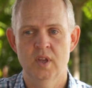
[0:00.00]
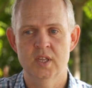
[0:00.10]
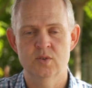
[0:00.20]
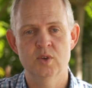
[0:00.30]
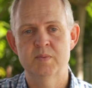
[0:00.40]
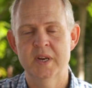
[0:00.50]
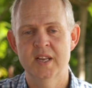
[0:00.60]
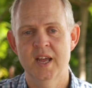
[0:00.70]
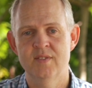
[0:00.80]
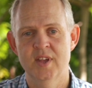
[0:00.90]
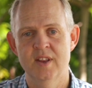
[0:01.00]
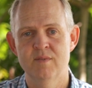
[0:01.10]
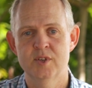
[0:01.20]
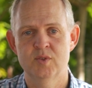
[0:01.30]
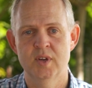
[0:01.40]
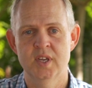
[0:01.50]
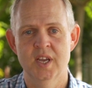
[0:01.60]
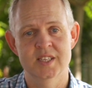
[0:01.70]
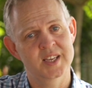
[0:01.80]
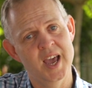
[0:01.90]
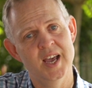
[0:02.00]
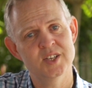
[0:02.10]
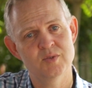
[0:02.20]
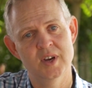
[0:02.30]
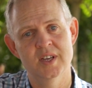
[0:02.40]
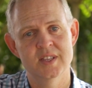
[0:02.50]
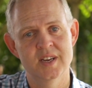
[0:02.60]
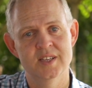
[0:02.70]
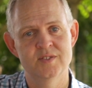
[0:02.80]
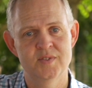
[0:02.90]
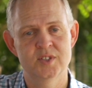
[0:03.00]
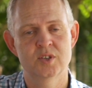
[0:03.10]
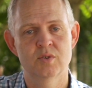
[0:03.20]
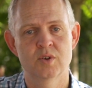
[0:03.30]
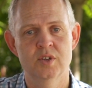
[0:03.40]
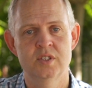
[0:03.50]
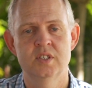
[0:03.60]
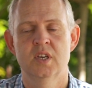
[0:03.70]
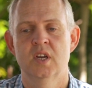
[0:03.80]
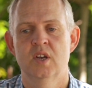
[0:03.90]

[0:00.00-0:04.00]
it's always better to have that inventory as cash rather than as physical goods.